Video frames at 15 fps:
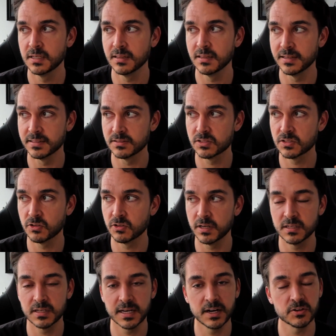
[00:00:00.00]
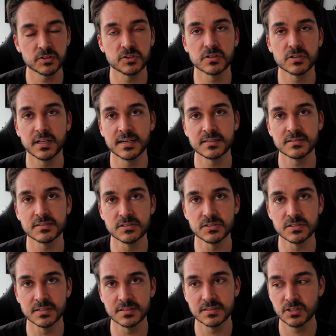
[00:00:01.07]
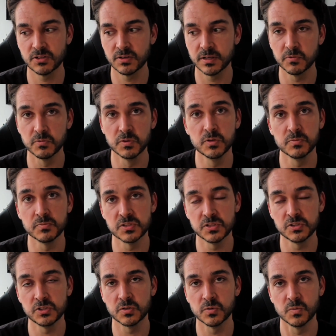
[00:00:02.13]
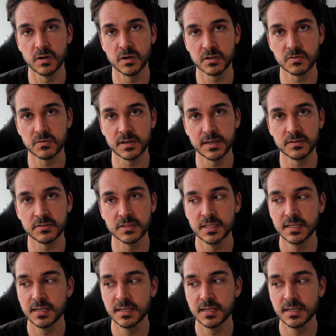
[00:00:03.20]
let's create character classes, let's create rooms that you can walk around,